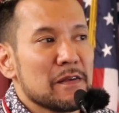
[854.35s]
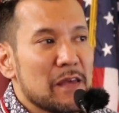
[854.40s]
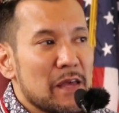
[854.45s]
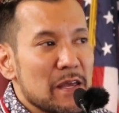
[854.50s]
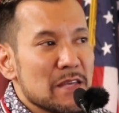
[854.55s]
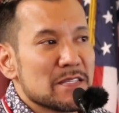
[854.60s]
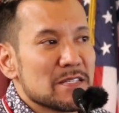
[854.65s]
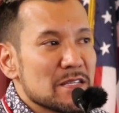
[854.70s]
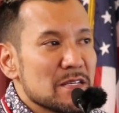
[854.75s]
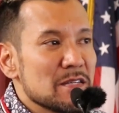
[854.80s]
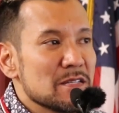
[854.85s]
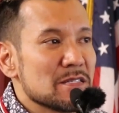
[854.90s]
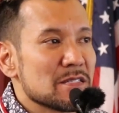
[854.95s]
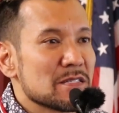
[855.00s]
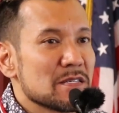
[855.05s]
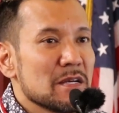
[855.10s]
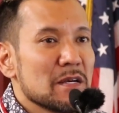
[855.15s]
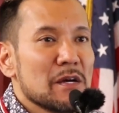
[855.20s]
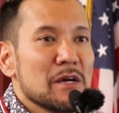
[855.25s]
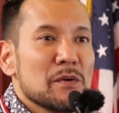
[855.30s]

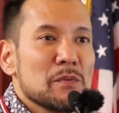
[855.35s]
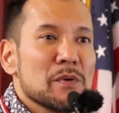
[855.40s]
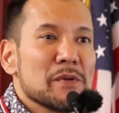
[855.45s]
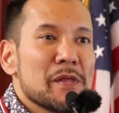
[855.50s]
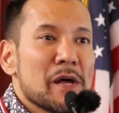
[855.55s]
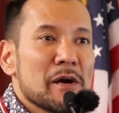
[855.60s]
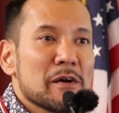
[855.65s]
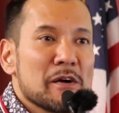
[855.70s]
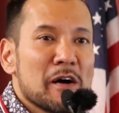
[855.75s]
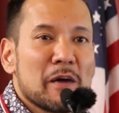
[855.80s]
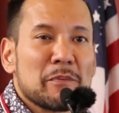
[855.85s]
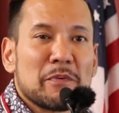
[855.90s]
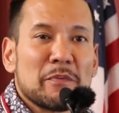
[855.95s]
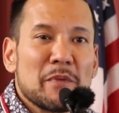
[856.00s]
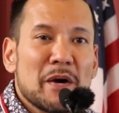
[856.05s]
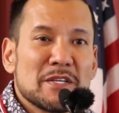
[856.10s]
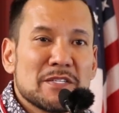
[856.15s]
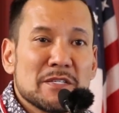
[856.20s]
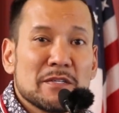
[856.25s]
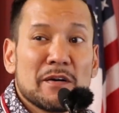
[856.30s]
cases without
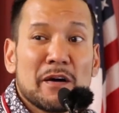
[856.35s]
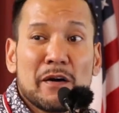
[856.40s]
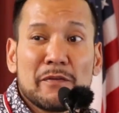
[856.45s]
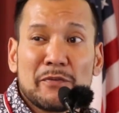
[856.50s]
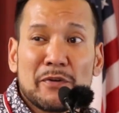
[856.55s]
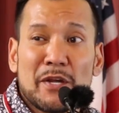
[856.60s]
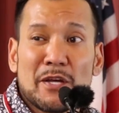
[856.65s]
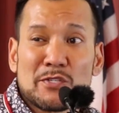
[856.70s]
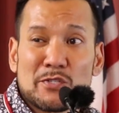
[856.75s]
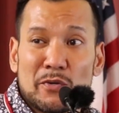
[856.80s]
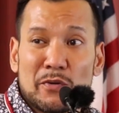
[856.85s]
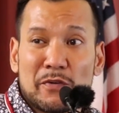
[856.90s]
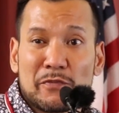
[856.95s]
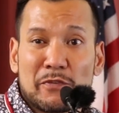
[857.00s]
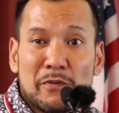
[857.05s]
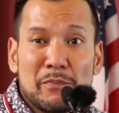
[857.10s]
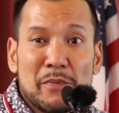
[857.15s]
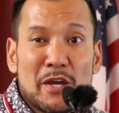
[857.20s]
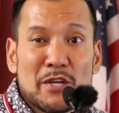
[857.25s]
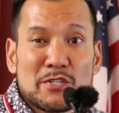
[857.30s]
compromising confidential
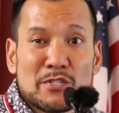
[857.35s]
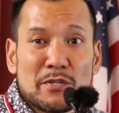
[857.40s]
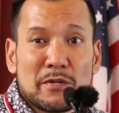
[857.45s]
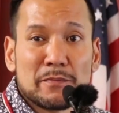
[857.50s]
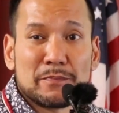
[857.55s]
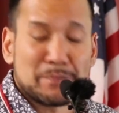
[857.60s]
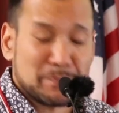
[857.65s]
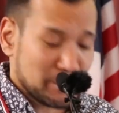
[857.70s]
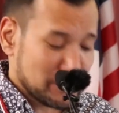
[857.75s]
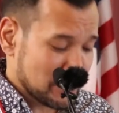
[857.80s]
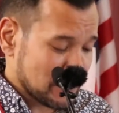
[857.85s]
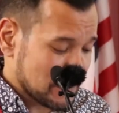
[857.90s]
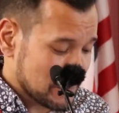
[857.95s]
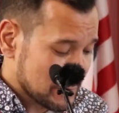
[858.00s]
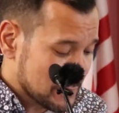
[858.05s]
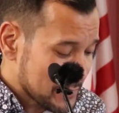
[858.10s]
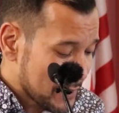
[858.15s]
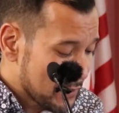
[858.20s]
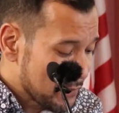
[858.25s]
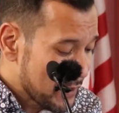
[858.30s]
information,
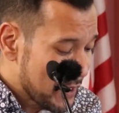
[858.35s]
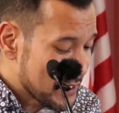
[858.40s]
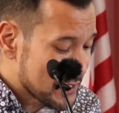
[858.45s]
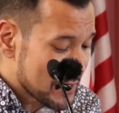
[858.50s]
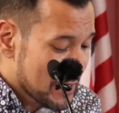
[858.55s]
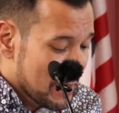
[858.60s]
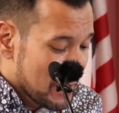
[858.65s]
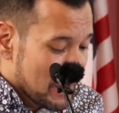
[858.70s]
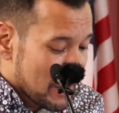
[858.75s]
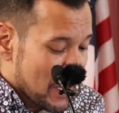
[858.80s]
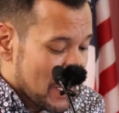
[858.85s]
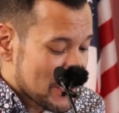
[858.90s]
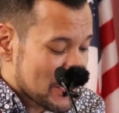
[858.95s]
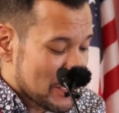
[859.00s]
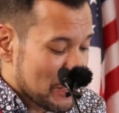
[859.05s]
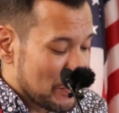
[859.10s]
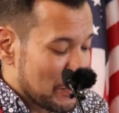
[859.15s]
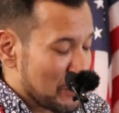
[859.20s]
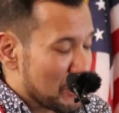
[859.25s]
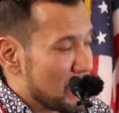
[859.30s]
right? And
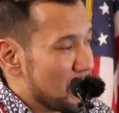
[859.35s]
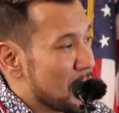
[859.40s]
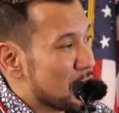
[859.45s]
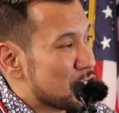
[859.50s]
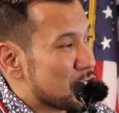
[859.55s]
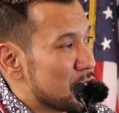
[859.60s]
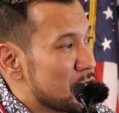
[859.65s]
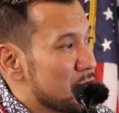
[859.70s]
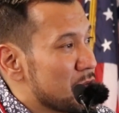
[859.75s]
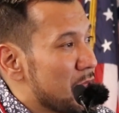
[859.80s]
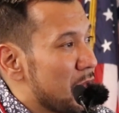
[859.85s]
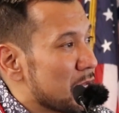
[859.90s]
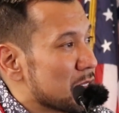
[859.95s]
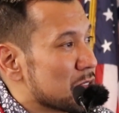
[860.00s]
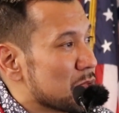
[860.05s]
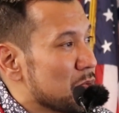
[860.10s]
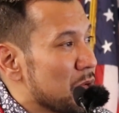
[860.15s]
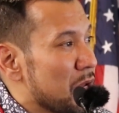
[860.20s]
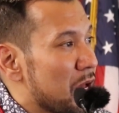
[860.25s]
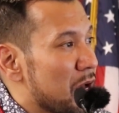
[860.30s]
so we want to make sure
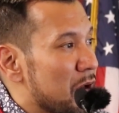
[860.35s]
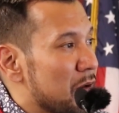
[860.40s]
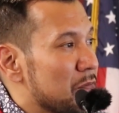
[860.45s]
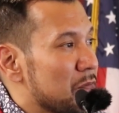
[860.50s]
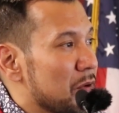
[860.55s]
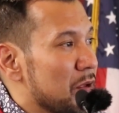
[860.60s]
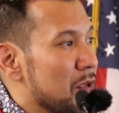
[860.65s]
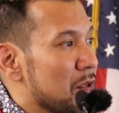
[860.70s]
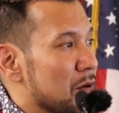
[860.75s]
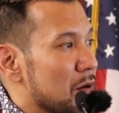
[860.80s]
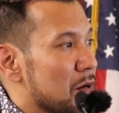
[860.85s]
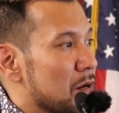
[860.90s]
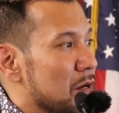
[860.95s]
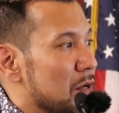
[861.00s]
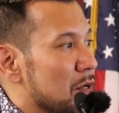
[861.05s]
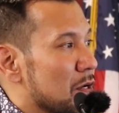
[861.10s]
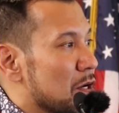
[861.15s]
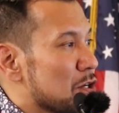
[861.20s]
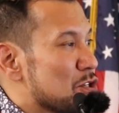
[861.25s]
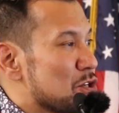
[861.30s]
that we have in
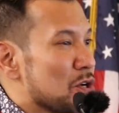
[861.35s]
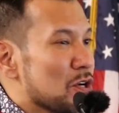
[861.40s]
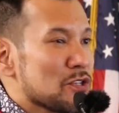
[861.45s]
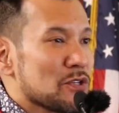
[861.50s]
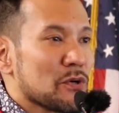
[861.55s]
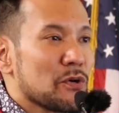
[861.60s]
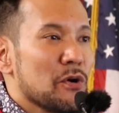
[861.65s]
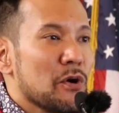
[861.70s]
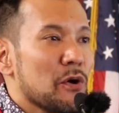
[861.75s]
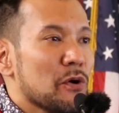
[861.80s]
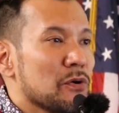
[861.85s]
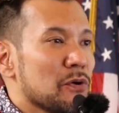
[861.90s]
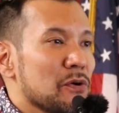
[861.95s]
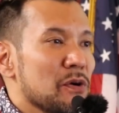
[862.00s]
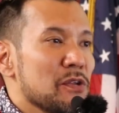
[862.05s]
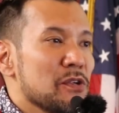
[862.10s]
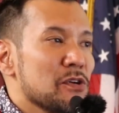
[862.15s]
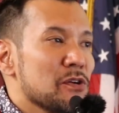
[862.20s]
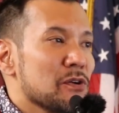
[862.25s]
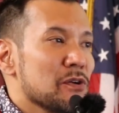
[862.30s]
our judicial code or
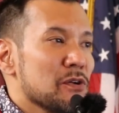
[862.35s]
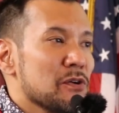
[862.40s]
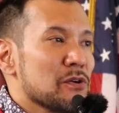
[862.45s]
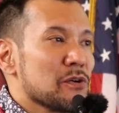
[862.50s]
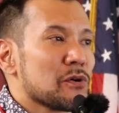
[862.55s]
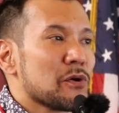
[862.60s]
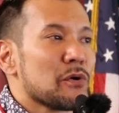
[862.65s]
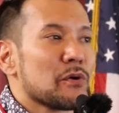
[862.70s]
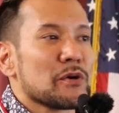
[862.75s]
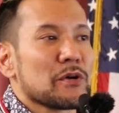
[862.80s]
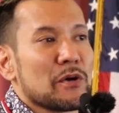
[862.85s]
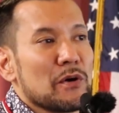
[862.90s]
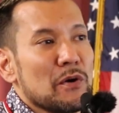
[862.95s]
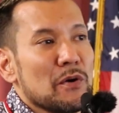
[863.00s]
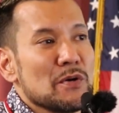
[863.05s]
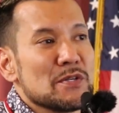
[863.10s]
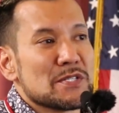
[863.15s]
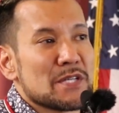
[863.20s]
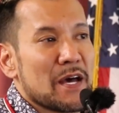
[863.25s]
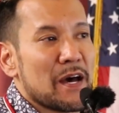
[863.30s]
in your court
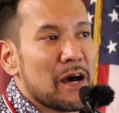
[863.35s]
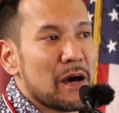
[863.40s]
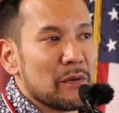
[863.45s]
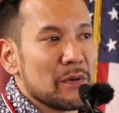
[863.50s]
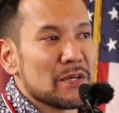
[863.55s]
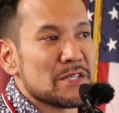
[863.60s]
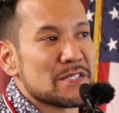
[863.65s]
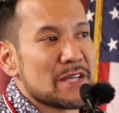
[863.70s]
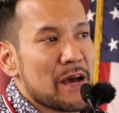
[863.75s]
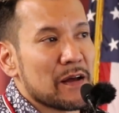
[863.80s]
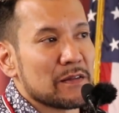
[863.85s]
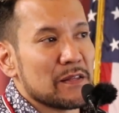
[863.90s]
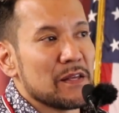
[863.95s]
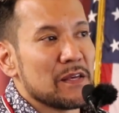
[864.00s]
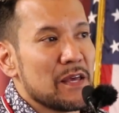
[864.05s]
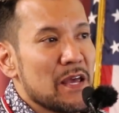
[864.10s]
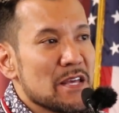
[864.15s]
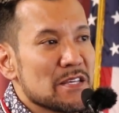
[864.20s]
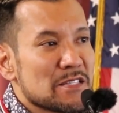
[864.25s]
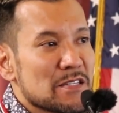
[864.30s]
codes how
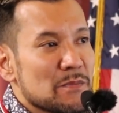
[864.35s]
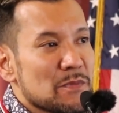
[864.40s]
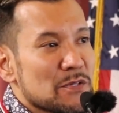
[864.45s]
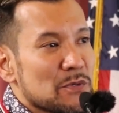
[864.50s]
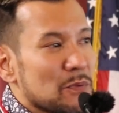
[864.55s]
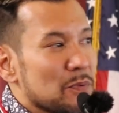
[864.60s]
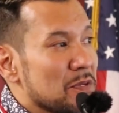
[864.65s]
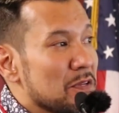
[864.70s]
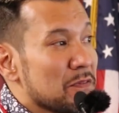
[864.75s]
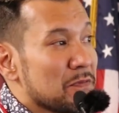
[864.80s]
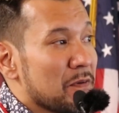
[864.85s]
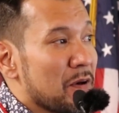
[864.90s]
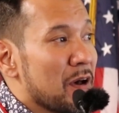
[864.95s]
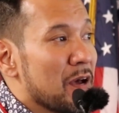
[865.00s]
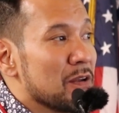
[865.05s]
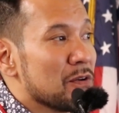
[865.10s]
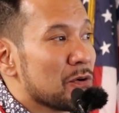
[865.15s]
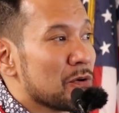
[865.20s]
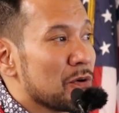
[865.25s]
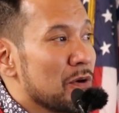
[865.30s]
exactly case numbers will be
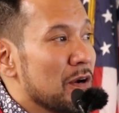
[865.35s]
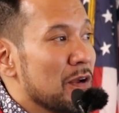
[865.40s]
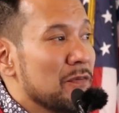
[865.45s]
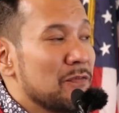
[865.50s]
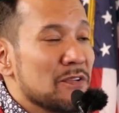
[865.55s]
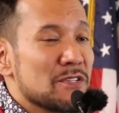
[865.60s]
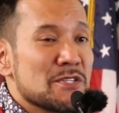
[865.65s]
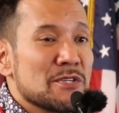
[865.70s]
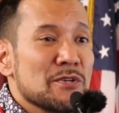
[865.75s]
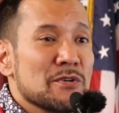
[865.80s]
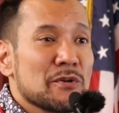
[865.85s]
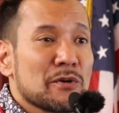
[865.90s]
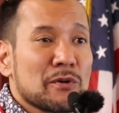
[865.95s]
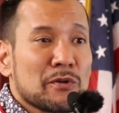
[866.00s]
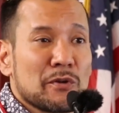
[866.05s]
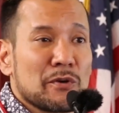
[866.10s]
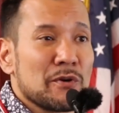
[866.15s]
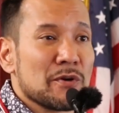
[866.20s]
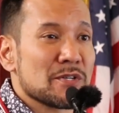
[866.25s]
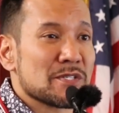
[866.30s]
defined, or if it's in
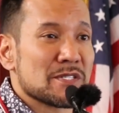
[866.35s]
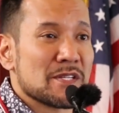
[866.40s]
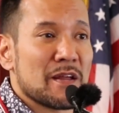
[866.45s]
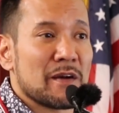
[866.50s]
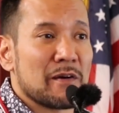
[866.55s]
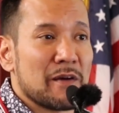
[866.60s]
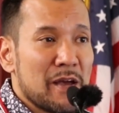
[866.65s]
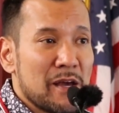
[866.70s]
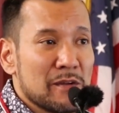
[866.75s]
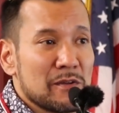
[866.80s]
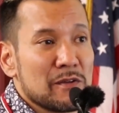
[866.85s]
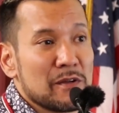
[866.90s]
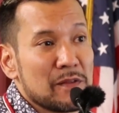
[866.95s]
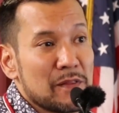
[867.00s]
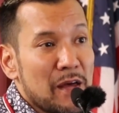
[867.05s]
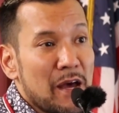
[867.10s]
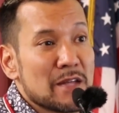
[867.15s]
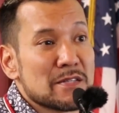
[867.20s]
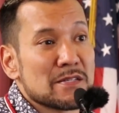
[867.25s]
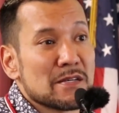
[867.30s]
your clerks that are
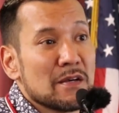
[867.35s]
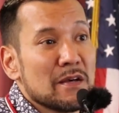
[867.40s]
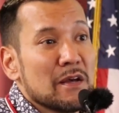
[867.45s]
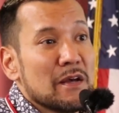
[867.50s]
handling that.